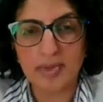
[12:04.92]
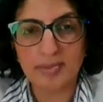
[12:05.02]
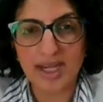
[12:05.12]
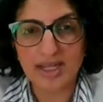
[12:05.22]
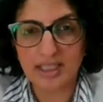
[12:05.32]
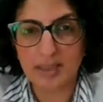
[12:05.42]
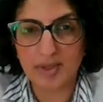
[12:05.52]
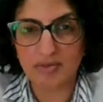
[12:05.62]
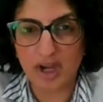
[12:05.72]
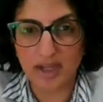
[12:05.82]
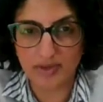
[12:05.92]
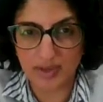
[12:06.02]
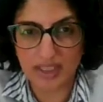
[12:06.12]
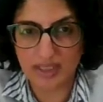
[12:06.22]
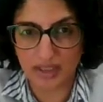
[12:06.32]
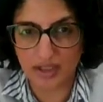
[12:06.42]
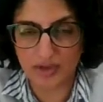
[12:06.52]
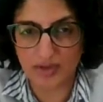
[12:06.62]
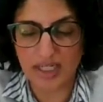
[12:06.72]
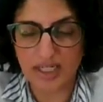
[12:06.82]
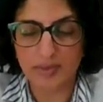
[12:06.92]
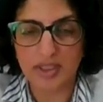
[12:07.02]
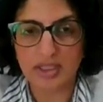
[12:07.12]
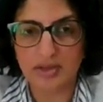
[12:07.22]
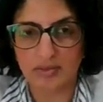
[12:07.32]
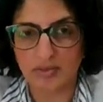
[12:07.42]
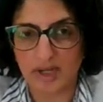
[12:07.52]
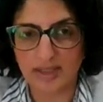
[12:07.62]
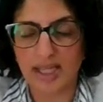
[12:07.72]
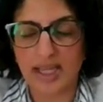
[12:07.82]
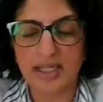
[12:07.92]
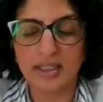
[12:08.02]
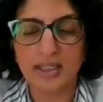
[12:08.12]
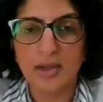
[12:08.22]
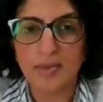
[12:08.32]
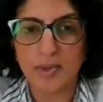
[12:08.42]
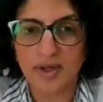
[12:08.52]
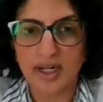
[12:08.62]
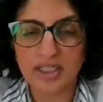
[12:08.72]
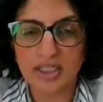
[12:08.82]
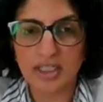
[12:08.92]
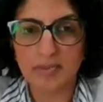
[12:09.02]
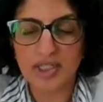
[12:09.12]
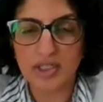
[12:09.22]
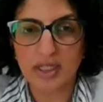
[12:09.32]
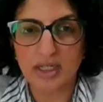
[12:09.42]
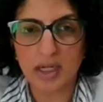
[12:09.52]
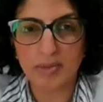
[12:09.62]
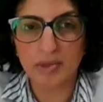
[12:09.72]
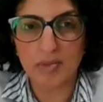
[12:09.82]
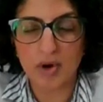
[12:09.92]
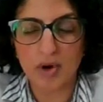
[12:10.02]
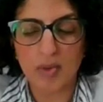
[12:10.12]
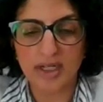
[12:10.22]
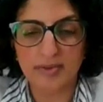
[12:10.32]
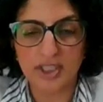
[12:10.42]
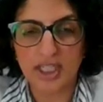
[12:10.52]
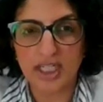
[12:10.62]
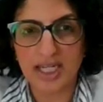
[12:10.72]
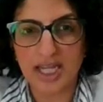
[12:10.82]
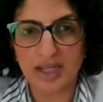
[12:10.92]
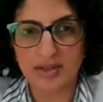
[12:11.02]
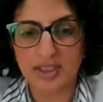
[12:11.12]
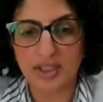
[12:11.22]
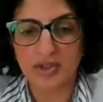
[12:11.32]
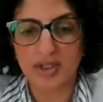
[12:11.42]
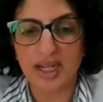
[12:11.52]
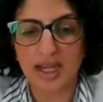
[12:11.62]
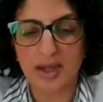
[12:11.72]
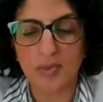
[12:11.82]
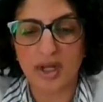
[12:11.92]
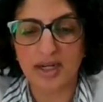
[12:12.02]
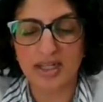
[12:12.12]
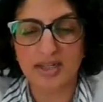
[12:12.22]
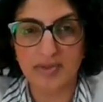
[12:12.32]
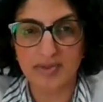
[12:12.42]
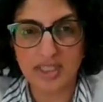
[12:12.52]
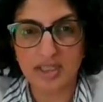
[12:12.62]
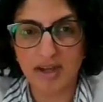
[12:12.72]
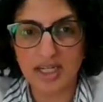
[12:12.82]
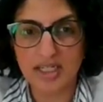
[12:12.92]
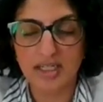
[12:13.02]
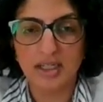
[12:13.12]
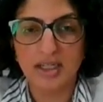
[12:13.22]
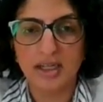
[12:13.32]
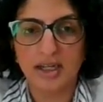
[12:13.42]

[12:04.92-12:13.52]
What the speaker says: We've been basing them at Rythe Green Surgery, which is on Rythe Lane, but we're actually going to be doing a couple more, one at Brijwani House Surgery and one at Riverside,